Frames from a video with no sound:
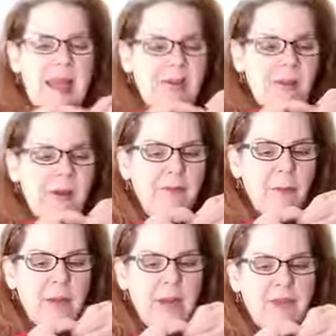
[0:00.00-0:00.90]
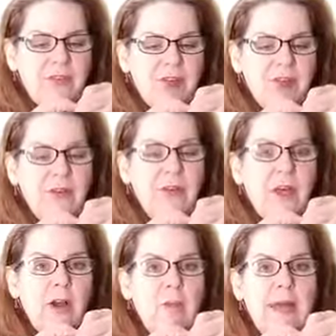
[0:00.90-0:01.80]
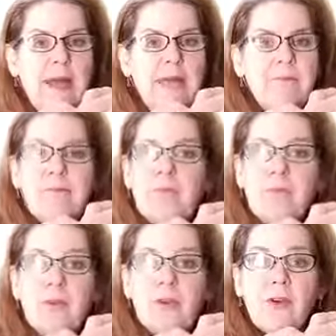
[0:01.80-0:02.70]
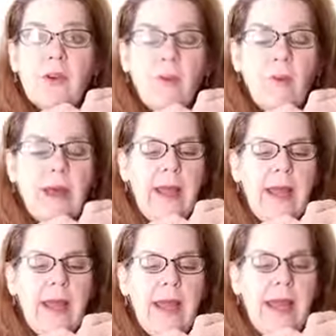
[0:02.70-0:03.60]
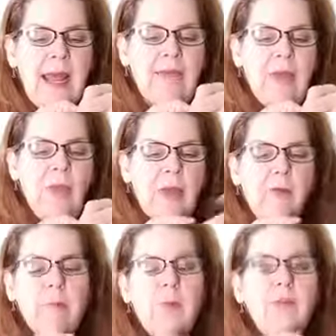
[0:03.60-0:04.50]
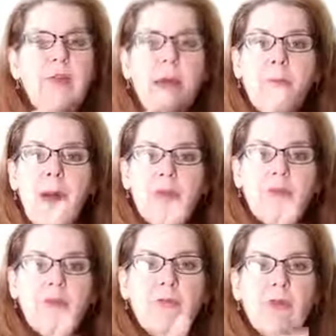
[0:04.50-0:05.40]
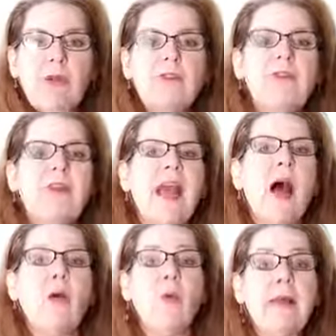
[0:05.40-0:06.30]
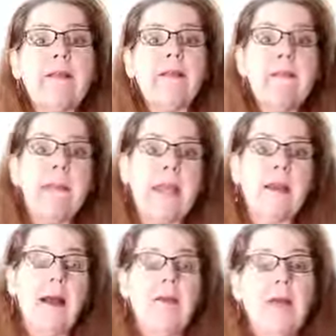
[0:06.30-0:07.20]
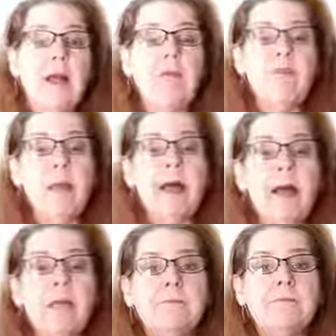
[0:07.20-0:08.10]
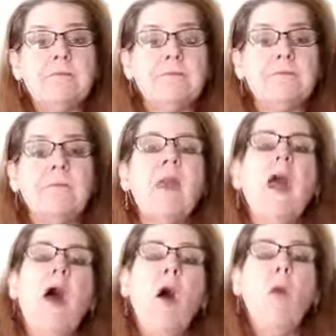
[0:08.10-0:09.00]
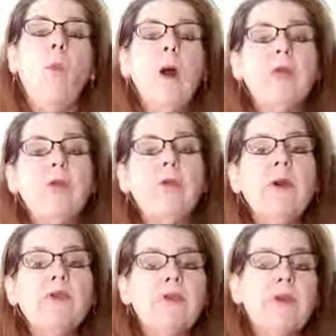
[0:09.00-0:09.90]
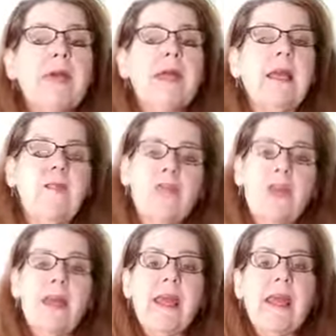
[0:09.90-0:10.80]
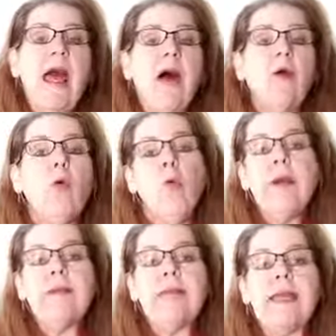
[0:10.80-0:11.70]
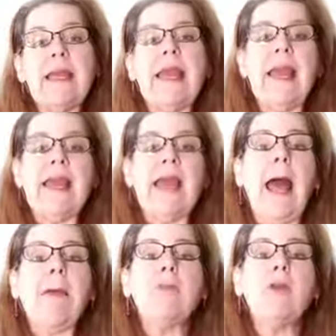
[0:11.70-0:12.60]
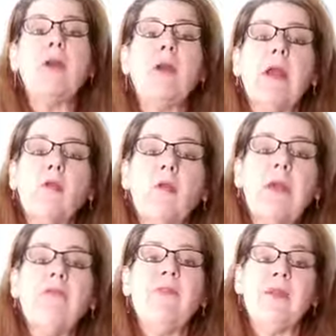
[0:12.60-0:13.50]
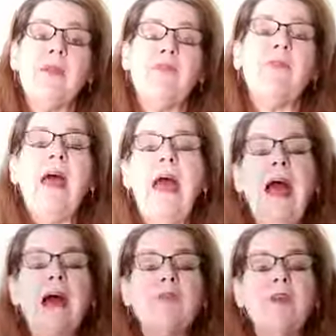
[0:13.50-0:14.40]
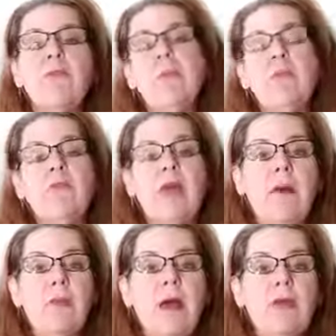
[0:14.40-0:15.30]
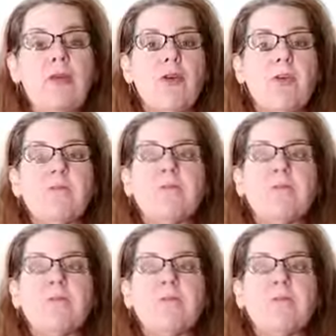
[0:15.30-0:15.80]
Have you ever pressed on your nail bed, turned it white, and then when you remove that pressure, look to see how quickly the pink color comes back? What you are doing is checking how quickly a capillary refills after you remove that pressure.